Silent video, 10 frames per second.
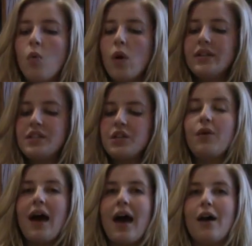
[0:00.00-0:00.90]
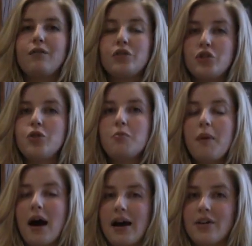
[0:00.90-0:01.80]
Once you have two
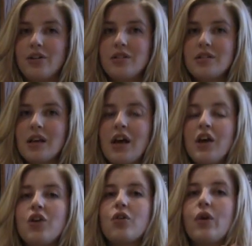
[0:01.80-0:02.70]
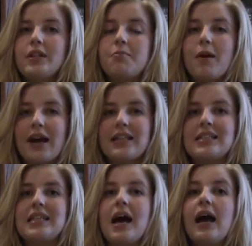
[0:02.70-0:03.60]
piles, you're going to
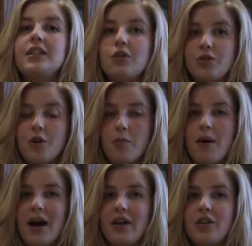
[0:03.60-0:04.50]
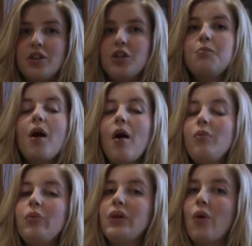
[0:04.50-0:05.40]
practice the I don't know pile. You
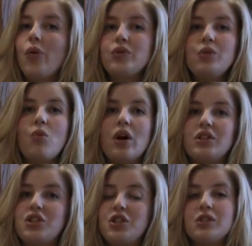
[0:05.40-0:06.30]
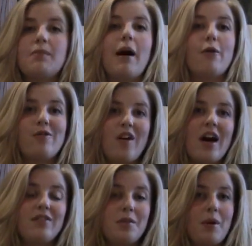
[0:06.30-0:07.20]
probably only want to choose about
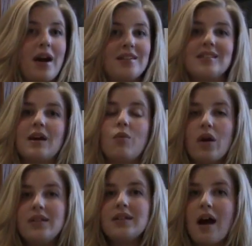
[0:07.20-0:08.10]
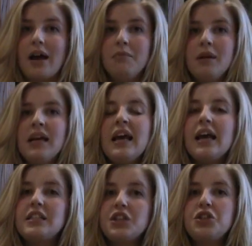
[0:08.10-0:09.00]
5 to practice at one time
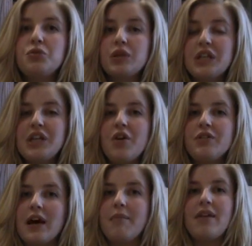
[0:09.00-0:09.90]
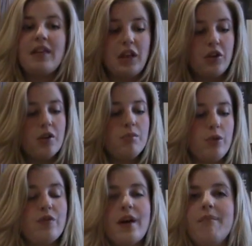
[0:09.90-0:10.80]
until you really know them, and then you can
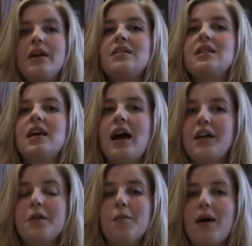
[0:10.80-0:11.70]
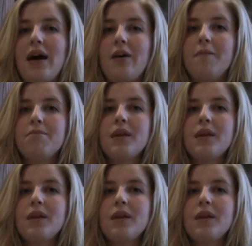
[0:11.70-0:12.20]
move them into the I know pile.